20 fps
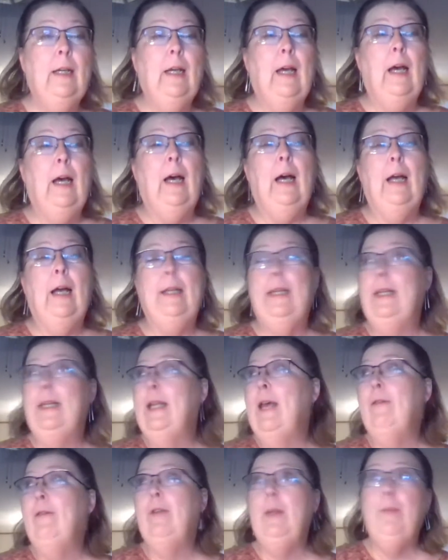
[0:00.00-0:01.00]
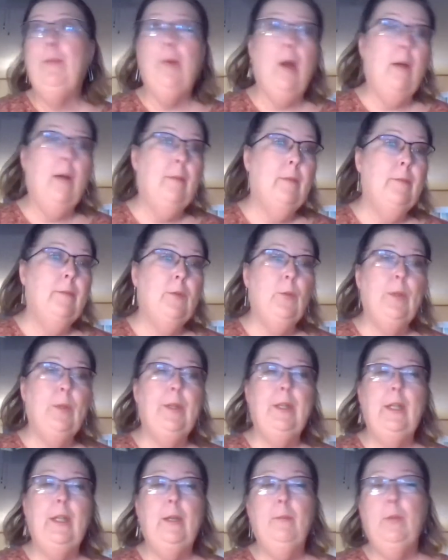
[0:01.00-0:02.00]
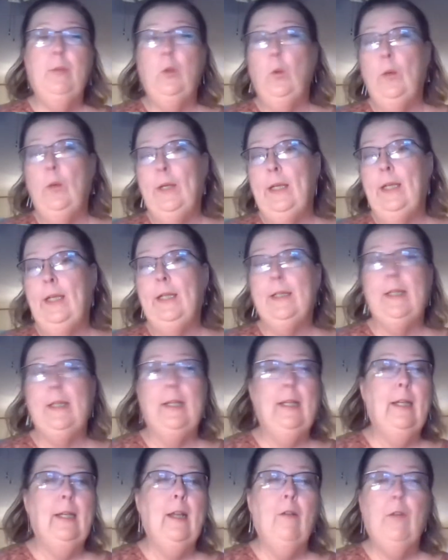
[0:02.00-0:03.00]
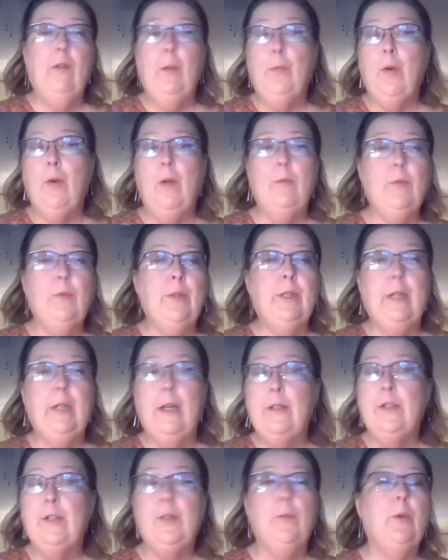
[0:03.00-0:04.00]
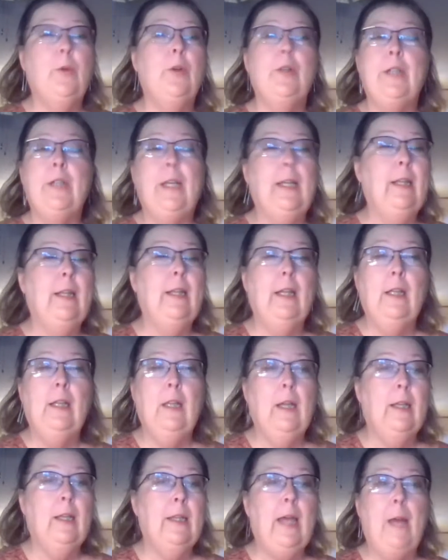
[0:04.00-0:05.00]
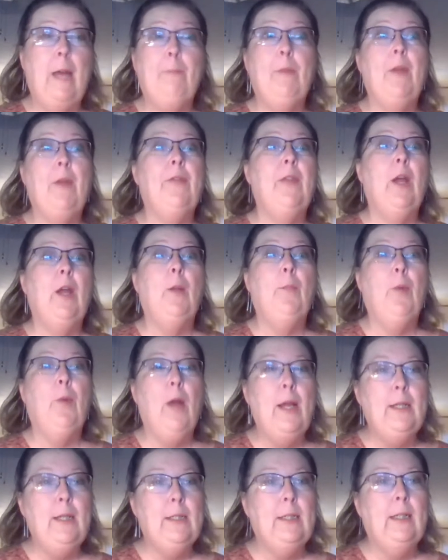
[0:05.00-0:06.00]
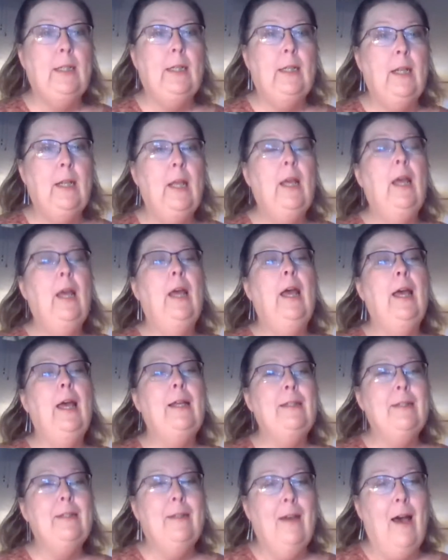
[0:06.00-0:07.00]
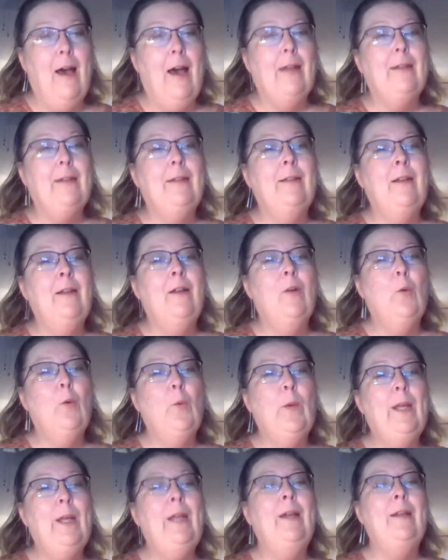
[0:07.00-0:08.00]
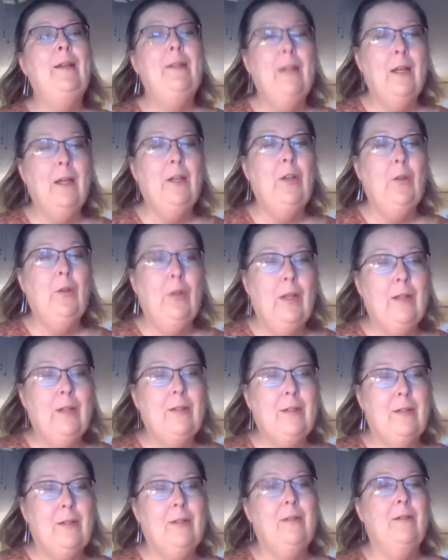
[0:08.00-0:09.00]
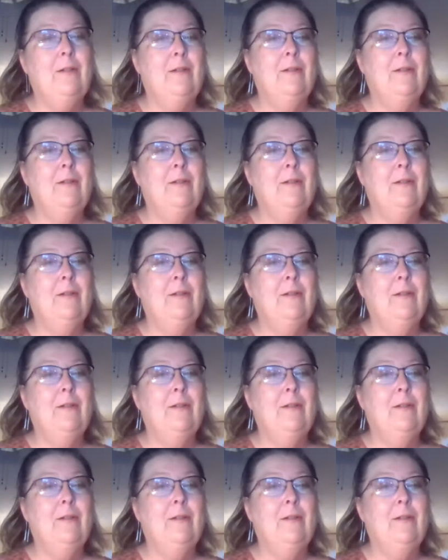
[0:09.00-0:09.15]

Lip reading: I didn't have any problems with the employees. I didn't have any problems with customers, anything like that. But their pricing has gotten ridiculous.